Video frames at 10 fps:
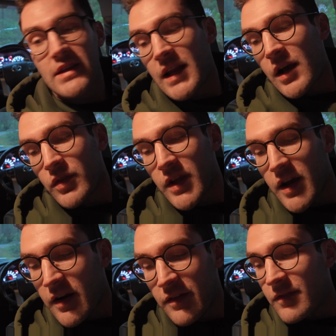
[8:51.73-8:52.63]
Get out
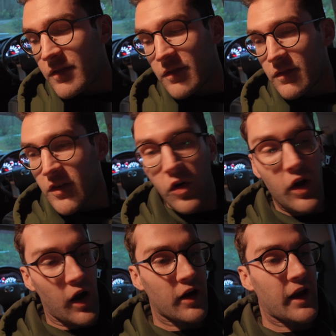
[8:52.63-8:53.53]
there, go
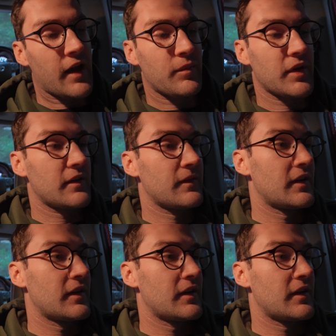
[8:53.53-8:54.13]
car camping.